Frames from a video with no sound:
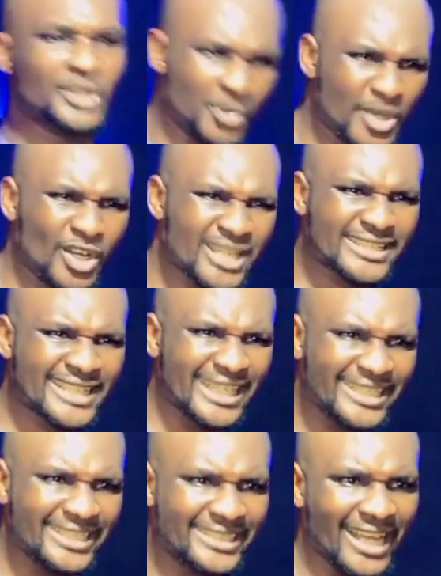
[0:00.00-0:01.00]
Do we
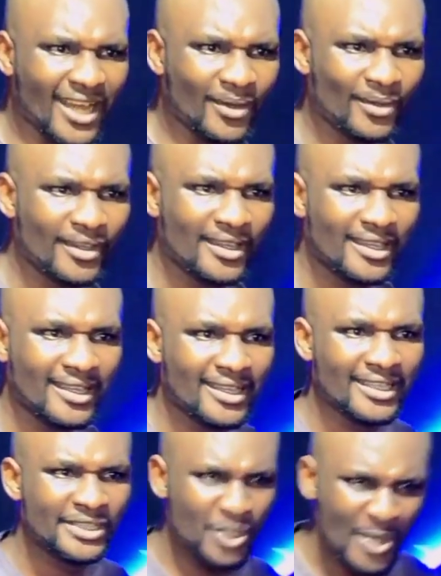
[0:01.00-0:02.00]
understand it now?
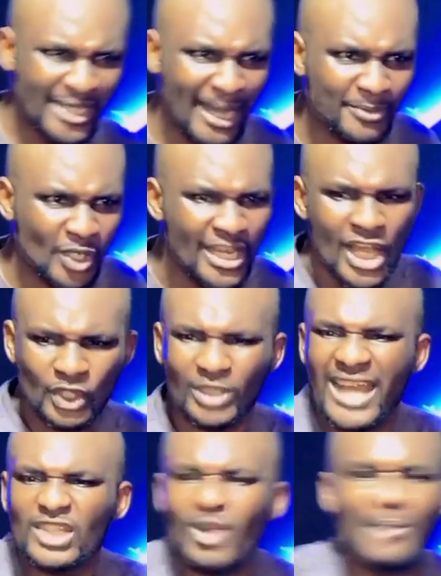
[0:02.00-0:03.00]
Do we capture it?
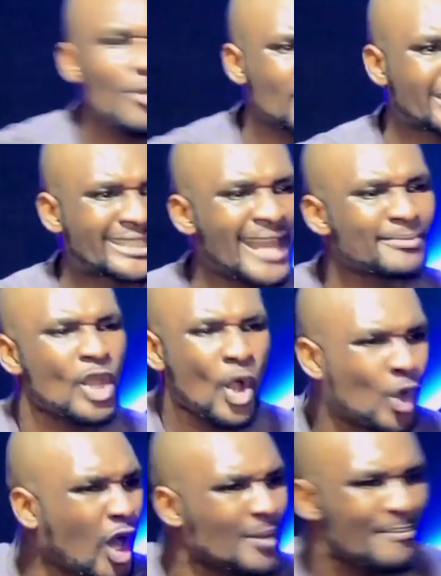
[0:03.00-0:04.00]
So that's why most of the times
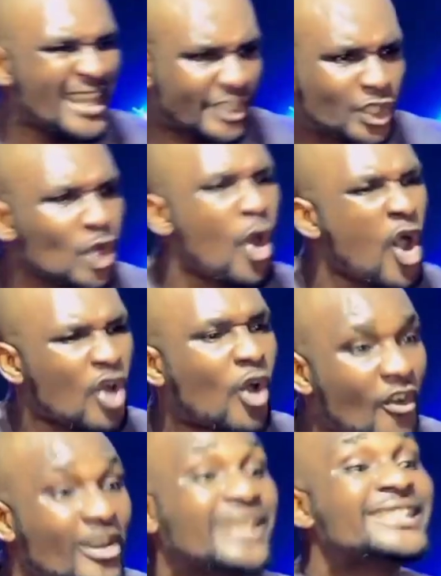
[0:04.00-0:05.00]
God makes you
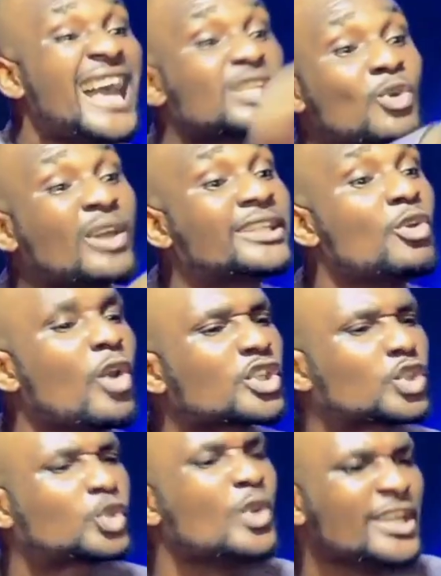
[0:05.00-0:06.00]
uncomfortable. That's what he
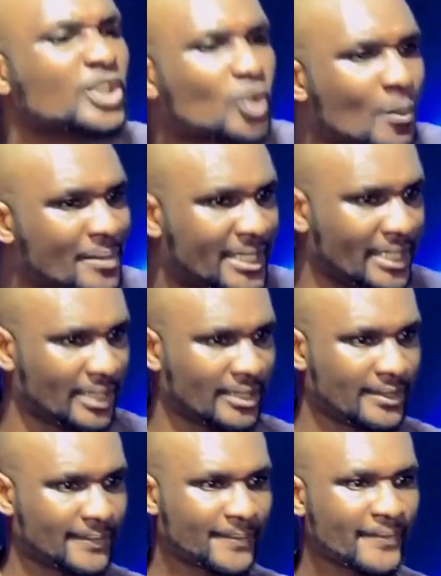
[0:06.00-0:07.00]
was doing to me.
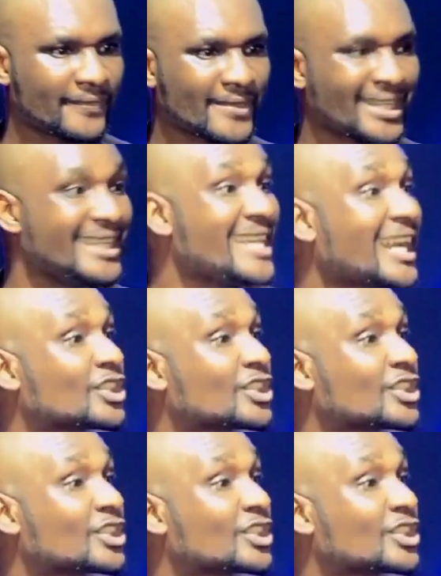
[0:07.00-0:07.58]
He